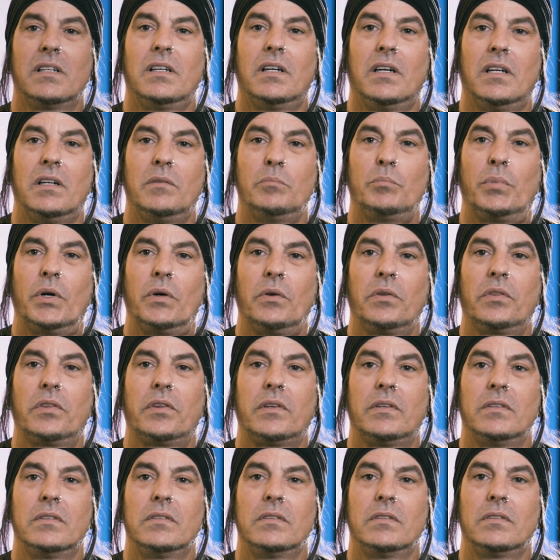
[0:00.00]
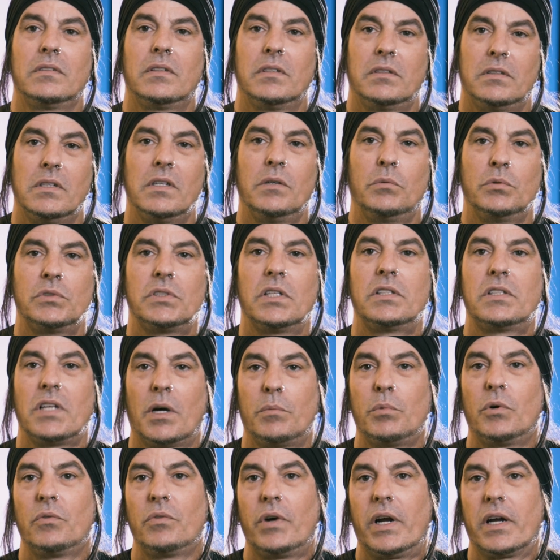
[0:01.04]
on both. It was a
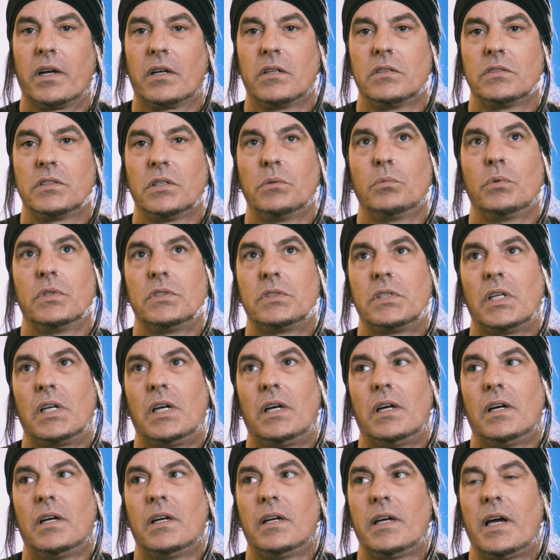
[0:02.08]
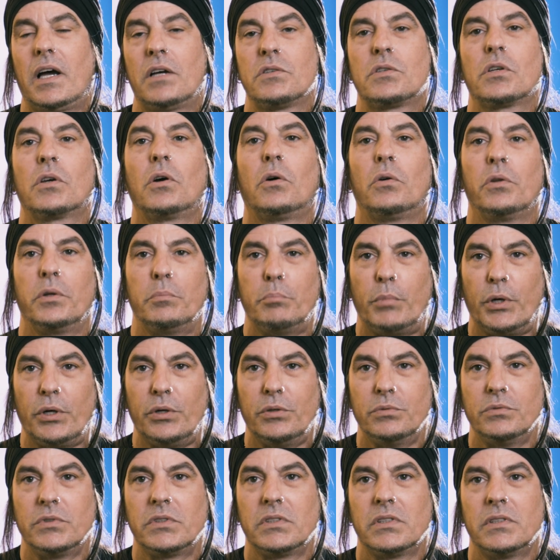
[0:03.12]
double records. It was House of Golden
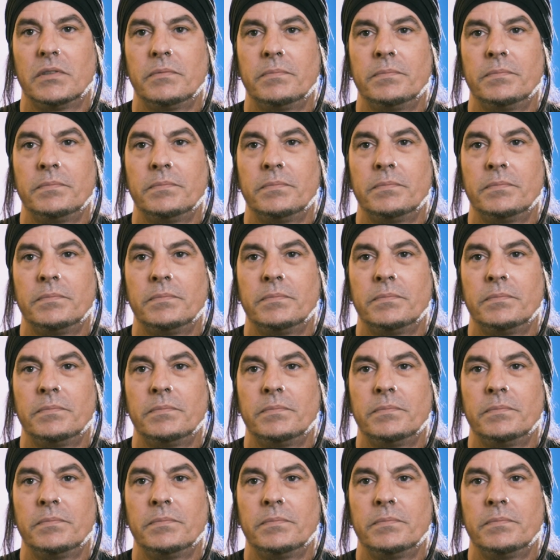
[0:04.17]
Bones,